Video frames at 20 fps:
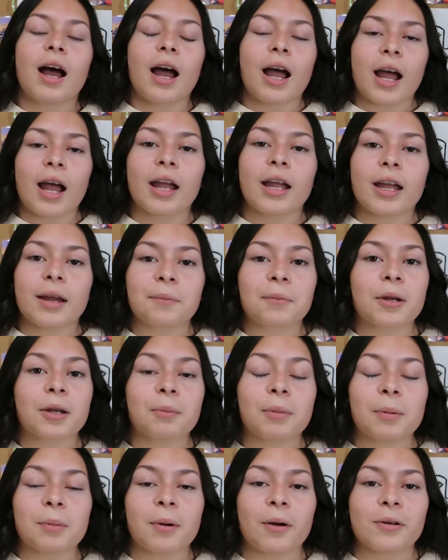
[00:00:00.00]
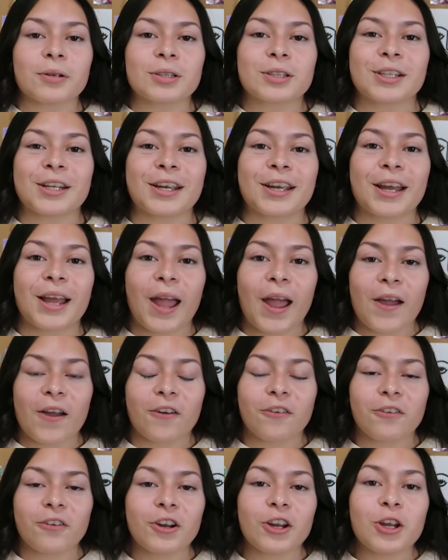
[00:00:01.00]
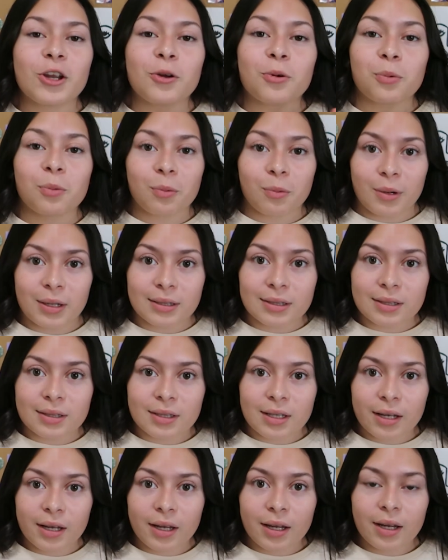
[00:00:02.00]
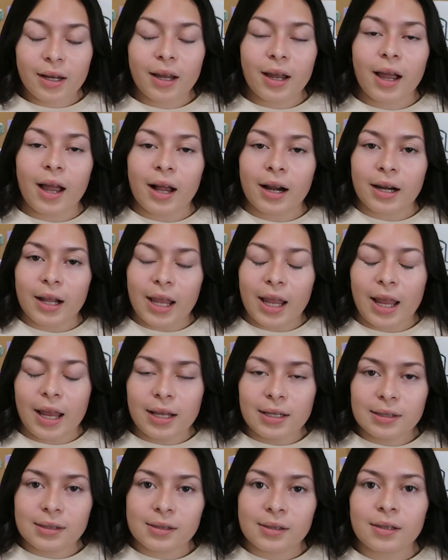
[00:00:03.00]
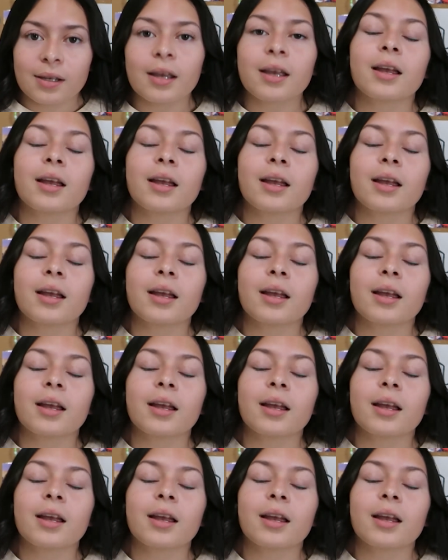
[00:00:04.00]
I am going to be posting every Wednesday at 8.